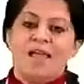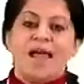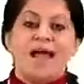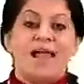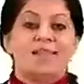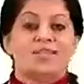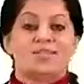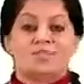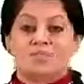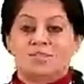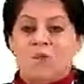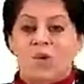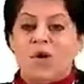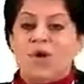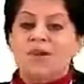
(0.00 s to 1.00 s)
and the
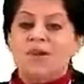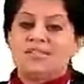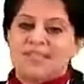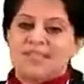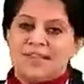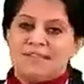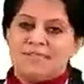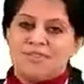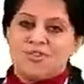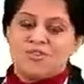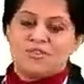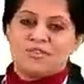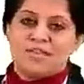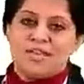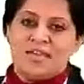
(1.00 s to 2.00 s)
small cell which
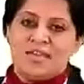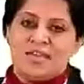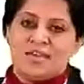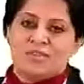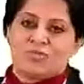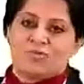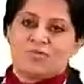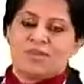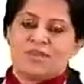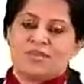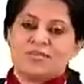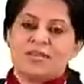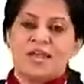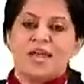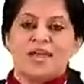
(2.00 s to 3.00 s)
you see here,
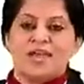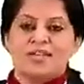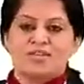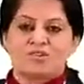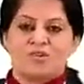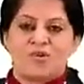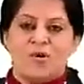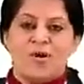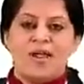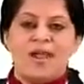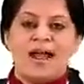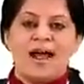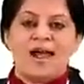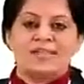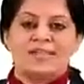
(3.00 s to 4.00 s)
students, is called
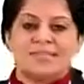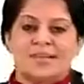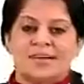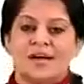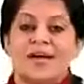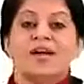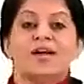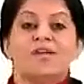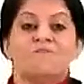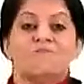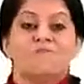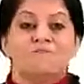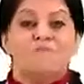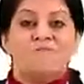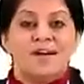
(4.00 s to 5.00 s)
as the
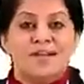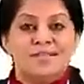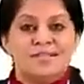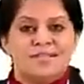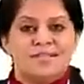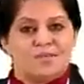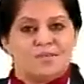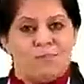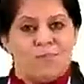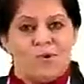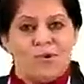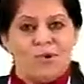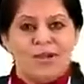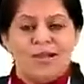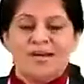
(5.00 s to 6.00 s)
first
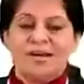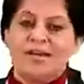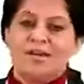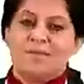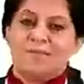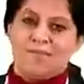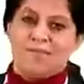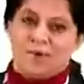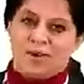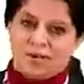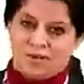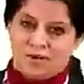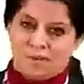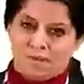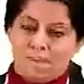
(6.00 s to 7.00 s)
polar body.
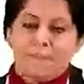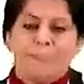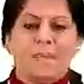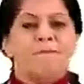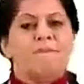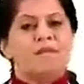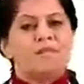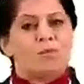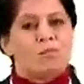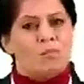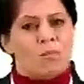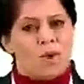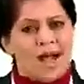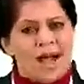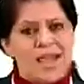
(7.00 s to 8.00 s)
But
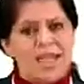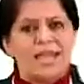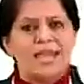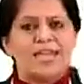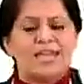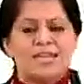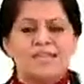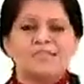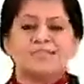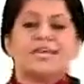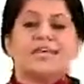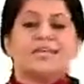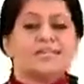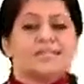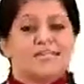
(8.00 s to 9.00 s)
why is
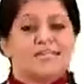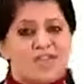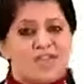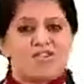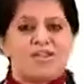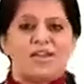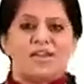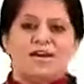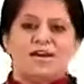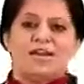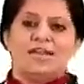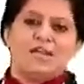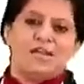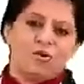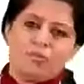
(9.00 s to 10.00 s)
such an
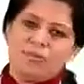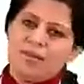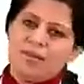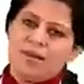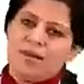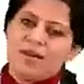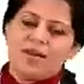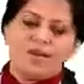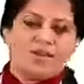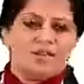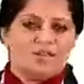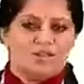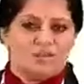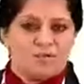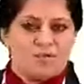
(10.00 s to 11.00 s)
unequal
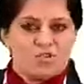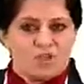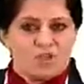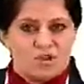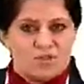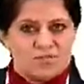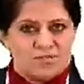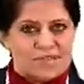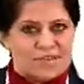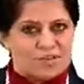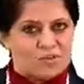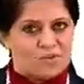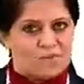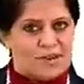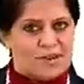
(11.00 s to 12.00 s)
distribution of
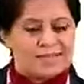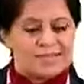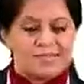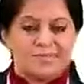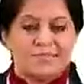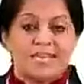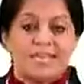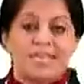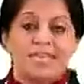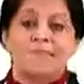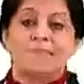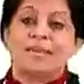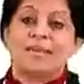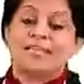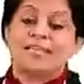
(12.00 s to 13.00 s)
cytoplasm
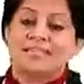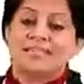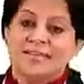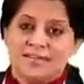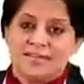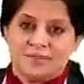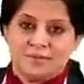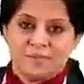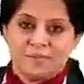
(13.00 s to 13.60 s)
taking place here?